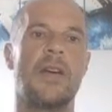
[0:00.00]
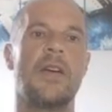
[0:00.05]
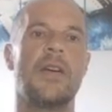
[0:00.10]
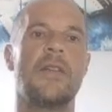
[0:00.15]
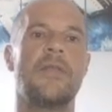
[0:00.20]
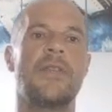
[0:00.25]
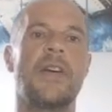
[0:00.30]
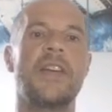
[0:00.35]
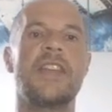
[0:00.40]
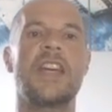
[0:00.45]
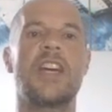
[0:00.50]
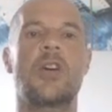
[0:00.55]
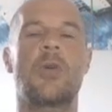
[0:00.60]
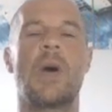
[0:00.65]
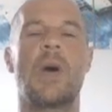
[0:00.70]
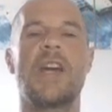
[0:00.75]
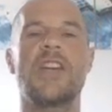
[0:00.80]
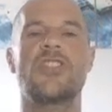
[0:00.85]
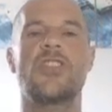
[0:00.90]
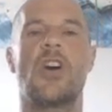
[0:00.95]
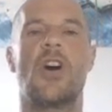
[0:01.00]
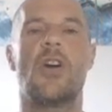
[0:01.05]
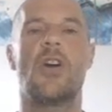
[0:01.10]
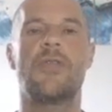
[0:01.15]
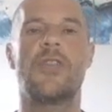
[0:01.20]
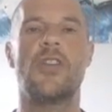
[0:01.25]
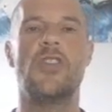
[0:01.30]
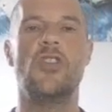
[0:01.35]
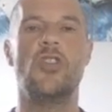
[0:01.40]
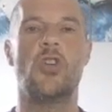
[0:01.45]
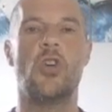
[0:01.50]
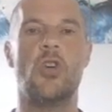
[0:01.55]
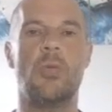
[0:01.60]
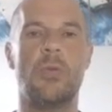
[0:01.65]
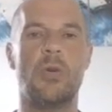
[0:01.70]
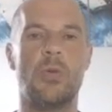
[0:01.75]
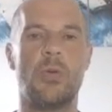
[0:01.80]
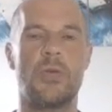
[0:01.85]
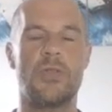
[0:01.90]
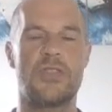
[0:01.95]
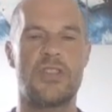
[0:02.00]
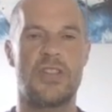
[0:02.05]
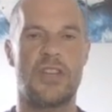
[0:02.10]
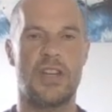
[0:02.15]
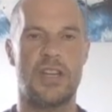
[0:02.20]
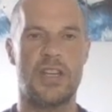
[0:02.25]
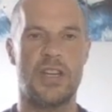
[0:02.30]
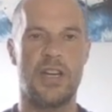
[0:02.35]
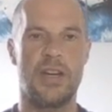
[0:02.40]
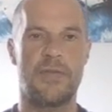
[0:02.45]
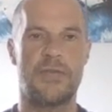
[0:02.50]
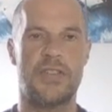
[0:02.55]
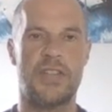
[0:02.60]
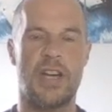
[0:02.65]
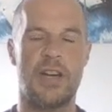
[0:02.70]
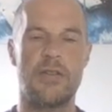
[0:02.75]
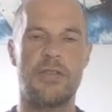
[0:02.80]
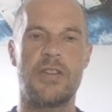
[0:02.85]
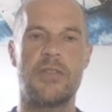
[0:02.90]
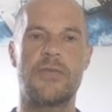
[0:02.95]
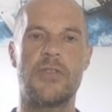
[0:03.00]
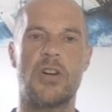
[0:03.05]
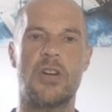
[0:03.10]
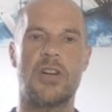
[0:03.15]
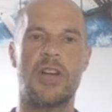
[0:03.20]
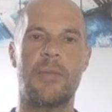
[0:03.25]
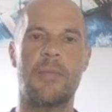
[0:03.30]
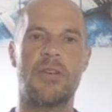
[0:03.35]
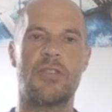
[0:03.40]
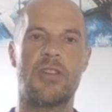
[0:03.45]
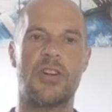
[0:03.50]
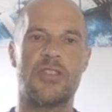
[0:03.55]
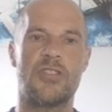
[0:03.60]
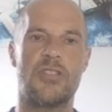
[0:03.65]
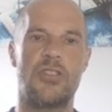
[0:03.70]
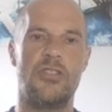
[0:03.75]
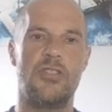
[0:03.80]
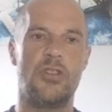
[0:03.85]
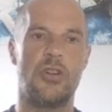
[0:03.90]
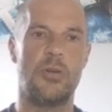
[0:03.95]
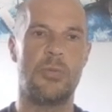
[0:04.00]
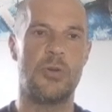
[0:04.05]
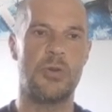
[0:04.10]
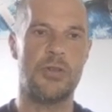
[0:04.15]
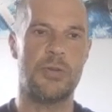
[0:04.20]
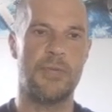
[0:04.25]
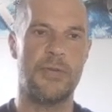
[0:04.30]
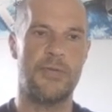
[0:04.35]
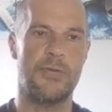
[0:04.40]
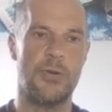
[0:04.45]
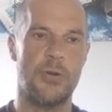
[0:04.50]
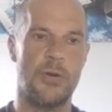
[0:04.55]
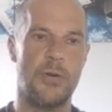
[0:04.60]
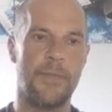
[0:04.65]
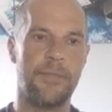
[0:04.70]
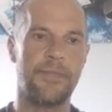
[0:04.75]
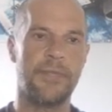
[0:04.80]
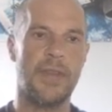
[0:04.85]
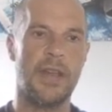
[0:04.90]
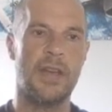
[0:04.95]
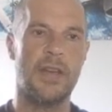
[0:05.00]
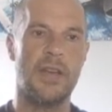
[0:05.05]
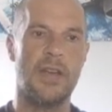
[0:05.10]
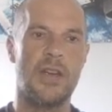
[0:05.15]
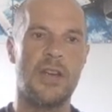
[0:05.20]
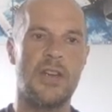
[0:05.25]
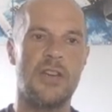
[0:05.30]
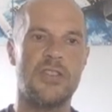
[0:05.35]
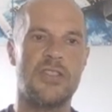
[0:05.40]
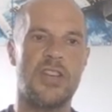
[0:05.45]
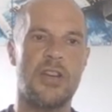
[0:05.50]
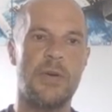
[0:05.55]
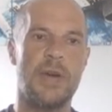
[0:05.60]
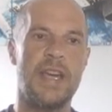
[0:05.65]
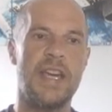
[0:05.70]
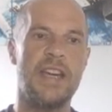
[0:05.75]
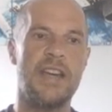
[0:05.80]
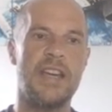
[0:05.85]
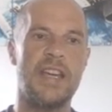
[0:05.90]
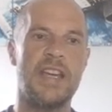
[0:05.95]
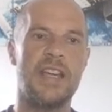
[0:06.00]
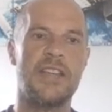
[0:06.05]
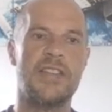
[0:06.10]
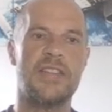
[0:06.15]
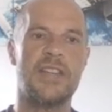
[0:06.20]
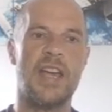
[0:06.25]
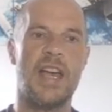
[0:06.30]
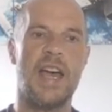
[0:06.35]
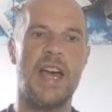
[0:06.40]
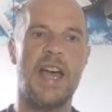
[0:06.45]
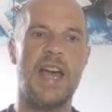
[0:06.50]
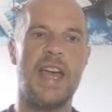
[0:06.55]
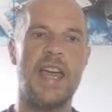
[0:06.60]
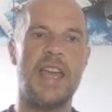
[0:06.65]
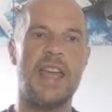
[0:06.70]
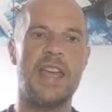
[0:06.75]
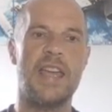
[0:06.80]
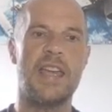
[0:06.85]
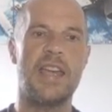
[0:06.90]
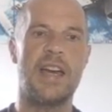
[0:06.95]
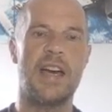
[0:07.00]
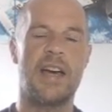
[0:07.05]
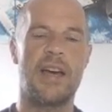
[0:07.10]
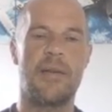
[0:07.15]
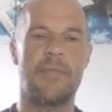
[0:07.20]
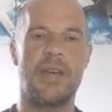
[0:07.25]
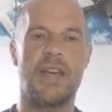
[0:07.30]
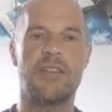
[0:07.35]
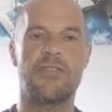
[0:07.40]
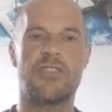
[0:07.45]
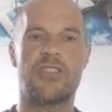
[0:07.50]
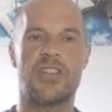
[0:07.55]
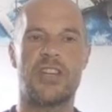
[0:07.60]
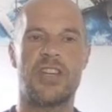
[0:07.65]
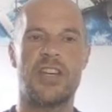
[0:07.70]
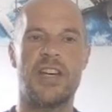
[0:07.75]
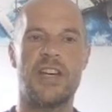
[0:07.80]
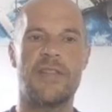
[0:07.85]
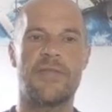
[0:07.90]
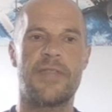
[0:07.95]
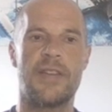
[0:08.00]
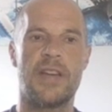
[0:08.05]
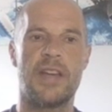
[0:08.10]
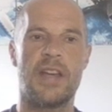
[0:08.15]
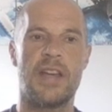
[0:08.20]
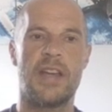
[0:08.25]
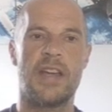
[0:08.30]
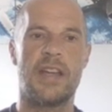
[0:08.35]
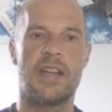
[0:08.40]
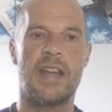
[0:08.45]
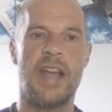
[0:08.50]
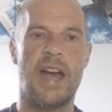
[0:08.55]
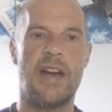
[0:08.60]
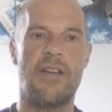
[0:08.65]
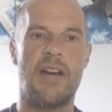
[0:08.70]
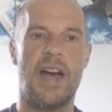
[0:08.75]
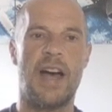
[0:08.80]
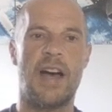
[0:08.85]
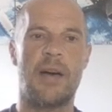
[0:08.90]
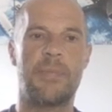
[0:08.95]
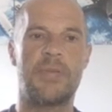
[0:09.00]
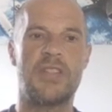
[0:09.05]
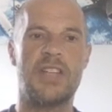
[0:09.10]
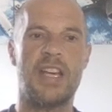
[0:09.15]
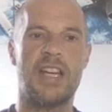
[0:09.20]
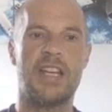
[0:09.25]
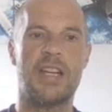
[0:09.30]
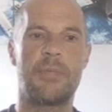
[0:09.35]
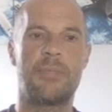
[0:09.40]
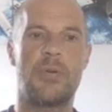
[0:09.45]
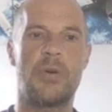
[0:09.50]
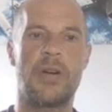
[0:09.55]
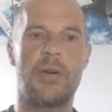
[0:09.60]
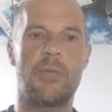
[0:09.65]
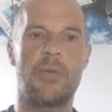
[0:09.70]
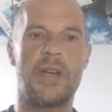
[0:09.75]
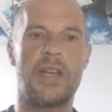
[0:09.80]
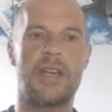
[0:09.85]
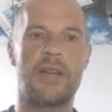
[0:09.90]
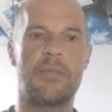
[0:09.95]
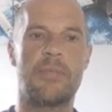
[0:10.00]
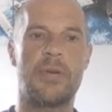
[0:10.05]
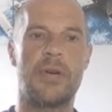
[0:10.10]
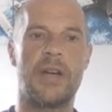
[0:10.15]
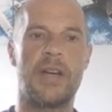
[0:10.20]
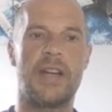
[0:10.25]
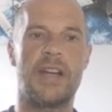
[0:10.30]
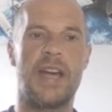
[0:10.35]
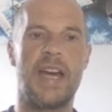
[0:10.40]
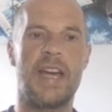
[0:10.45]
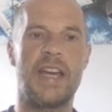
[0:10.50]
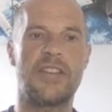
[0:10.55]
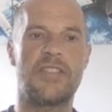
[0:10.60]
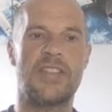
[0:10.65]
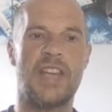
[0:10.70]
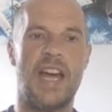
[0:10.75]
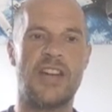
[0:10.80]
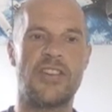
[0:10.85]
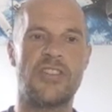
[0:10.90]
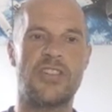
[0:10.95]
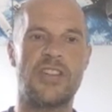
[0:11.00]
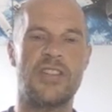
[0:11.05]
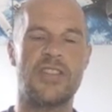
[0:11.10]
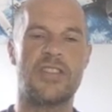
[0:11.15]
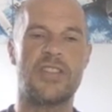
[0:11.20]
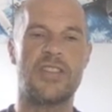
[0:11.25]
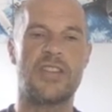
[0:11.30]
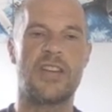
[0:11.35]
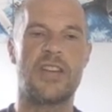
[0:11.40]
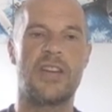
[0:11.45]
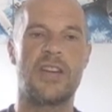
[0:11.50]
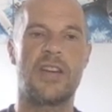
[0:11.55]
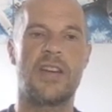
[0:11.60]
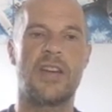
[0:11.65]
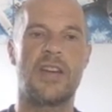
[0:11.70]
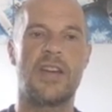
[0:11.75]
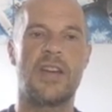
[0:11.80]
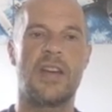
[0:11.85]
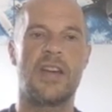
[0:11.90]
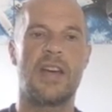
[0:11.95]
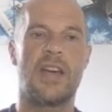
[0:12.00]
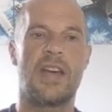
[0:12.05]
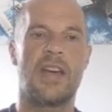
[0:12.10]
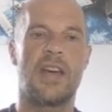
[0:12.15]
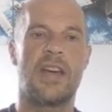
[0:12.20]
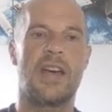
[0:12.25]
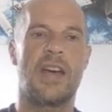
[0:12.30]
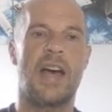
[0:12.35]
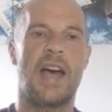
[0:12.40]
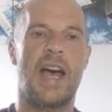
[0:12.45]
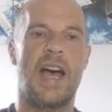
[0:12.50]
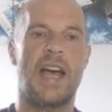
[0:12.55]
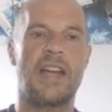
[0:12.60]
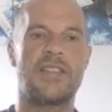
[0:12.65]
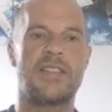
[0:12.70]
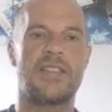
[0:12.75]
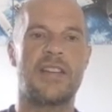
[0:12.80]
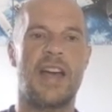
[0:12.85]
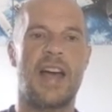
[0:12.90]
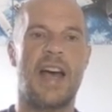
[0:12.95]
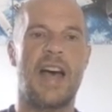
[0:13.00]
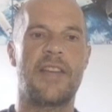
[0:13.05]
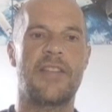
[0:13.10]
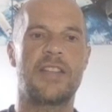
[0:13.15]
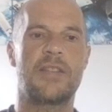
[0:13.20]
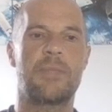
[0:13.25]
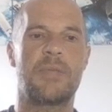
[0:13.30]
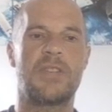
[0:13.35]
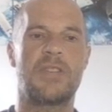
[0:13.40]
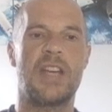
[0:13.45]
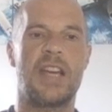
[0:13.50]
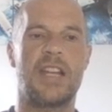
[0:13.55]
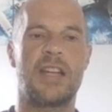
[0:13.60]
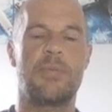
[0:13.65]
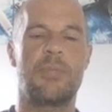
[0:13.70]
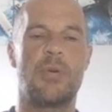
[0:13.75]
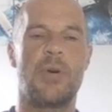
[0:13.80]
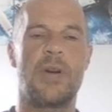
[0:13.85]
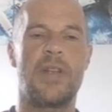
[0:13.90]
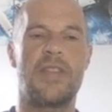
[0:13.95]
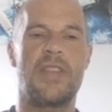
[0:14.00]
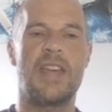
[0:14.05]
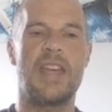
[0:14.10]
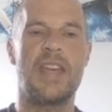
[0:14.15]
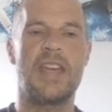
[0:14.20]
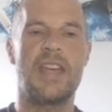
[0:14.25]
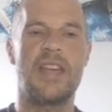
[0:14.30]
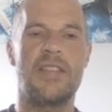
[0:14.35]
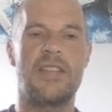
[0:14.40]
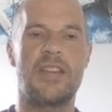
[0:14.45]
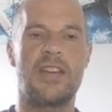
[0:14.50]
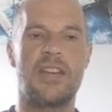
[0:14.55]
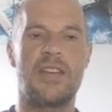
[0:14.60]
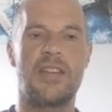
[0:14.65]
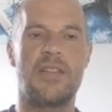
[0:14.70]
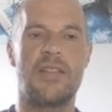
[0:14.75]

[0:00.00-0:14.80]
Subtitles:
Find the equation of the normal to the curve. So you've not come across normals before. So here is a curve. Now at a particular point we can put in a tangent, and at this particular point the